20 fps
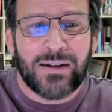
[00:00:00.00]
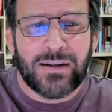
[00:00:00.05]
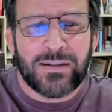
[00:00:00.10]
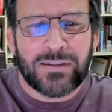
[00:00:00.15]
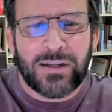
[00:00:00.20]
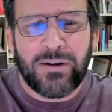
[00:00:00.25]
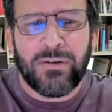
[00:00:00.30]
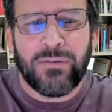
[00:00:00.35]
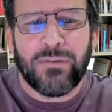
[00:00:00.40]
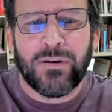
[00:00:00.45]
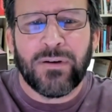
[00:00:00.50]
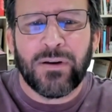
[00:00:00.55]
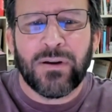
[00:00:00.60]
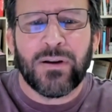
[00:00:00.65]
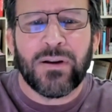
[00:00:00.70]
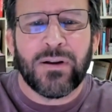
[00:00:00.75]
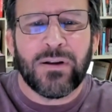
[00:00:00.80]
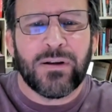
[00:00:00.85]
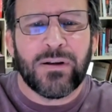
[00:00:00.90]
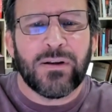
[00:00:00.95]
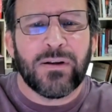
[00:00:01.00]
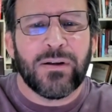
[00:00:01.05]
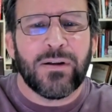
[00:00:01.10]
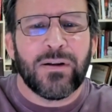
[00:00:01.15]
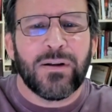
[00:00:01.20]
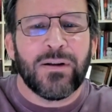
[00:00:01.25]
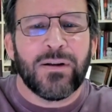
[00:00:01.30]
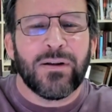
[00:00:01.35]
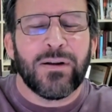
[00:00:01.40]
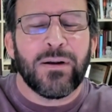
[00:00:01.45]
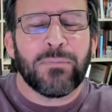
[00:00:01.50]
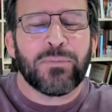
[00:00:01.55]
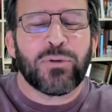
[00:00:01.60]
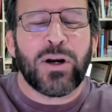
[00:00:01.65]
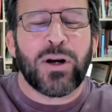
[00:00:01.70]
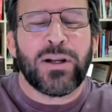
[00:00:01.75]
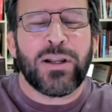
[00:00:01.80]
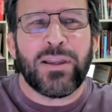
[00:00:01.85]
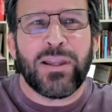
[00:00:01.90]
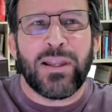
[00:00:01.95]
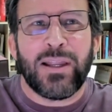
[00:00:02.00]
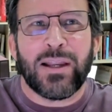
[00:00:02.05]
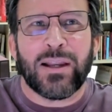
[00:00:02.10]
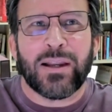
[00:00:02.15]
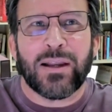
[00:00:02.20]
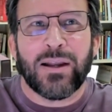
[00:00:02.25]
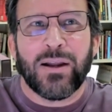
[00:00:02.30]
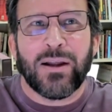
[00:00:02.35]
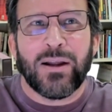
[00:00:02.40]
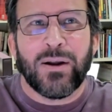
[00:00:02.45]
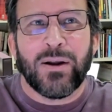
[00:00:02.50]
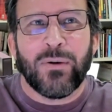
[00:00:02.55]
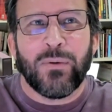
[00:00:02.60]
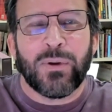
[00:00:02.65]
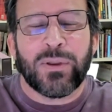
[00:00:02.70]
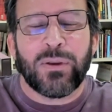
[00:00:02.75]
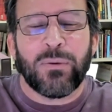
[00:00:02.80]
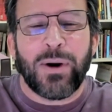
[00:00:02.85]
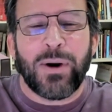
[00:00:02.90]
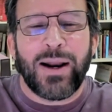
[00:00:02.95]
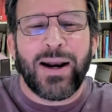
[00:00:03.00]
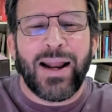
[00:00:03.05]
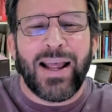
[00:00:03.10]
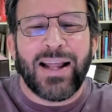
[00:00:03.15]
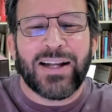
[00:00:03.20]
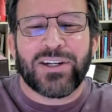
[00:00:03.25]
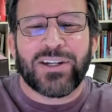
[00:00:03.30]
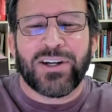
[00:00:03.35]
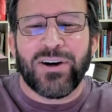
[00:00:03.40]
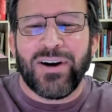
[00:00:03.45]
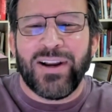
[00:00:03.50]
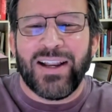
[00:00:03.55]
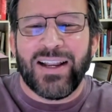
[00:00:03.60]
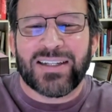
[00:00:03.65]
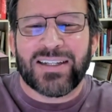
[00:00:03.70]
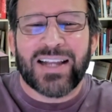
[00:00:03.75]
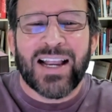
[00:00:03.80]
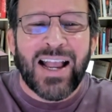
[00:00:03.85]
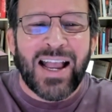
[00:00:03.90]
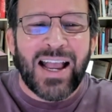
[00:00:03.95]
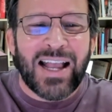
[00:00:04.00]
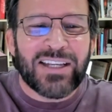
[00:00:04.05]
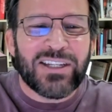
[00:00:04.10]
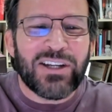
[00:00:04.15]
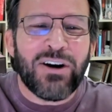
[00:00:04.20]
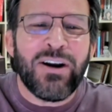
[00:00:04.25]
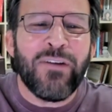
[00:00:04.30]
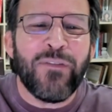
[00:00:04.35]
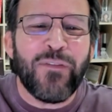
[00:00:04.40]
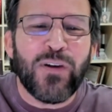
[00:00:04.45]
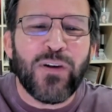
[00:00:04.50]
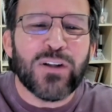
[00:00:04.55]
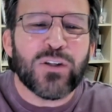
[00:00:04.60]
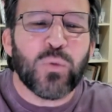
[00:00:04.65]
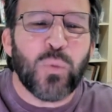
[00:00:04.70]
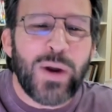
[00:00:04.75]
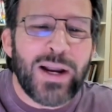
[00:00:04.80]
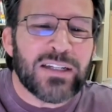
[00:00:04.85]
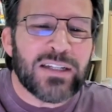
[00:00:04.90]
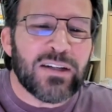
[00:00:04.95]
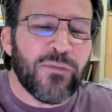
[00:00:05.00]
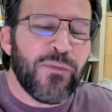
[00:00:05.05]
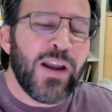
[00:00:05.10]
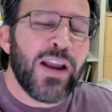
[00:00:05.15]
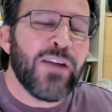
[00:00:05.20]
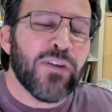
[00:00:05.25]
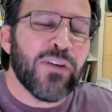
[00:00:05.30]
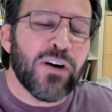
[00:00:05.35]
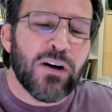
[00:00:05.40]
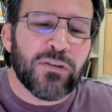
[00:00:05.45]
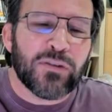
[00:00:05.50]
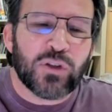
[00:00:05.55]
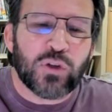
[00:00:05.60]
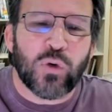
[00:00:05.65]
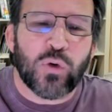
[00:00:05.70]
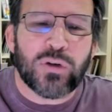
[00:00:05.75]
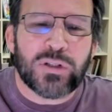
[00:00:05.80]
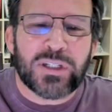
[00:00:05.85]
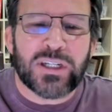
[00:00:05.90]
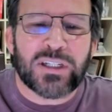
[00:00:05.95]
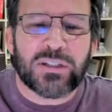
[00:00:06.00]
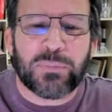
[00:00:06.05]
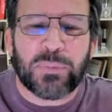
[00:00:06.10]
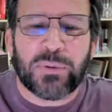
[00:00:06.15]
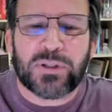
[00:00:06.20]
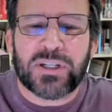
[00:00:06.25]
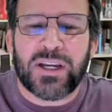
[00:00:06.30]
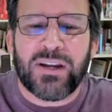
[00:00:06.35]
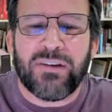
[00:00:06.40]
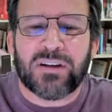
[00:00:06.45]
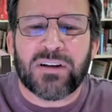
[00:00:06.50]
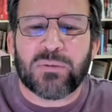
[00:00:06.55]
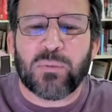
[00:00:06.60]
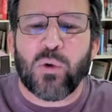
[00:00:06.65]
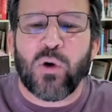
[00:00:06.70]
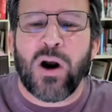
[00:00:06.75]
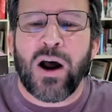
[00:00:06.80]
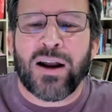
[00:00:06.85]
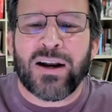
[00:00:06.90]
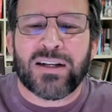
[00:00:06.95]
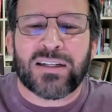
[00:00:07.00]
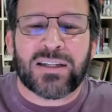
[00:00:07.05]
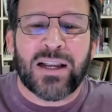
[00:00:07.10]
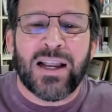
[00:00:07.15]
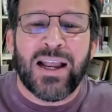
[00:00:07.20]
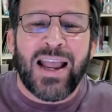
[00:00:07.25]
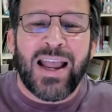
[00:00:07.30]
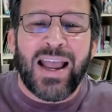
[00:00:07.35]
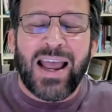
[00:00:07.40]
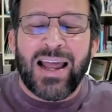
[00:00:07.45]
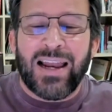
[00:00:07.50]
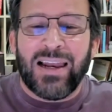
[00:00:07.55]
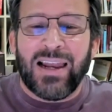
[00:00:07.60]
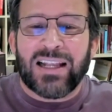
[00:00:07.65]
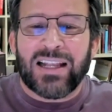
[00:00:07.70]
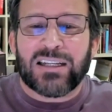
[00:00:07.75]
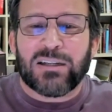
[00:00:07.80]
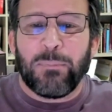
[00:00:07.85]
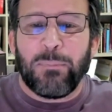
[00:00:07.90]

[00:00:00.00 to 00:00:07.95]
Sir, I'm trying to think what the right answer is. As their influence wanes in favor of sources perceived as more honest and less